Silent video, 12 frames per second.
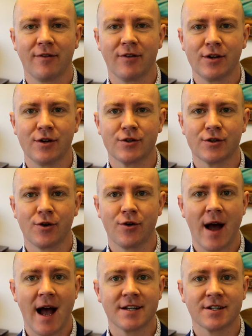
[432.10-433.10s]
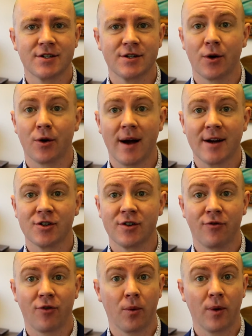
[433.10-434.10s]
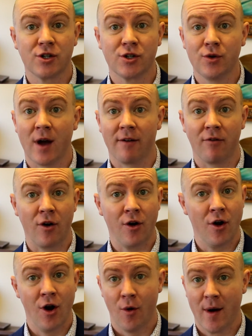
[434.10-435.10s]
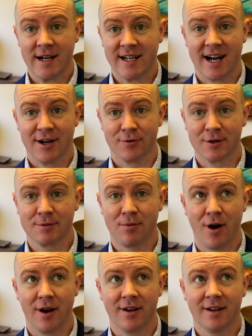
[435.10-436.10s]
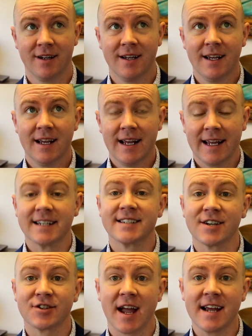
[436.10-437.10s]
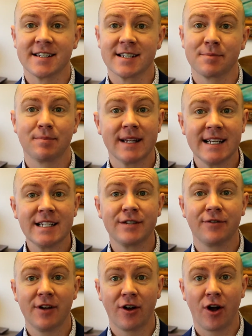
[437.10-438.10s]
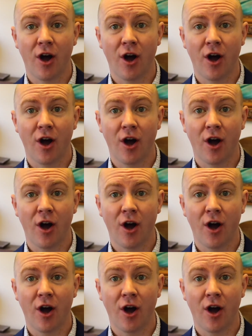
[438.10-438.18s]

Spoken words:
have a user who asks you a question for which you have no idea how to respond. In such cases, please feel